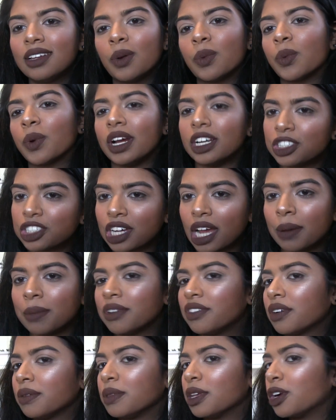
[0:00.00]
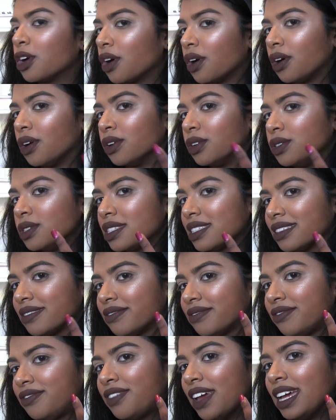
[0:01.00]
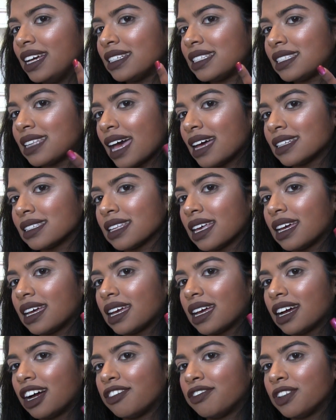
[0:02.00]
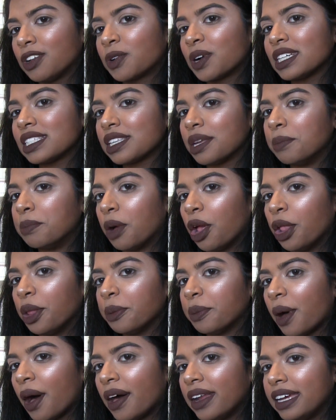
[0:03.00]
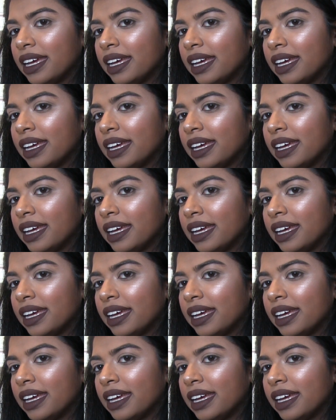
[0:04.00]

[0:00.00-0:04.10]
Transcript: rich coming from the girl whose face has like a fluorescent bulb on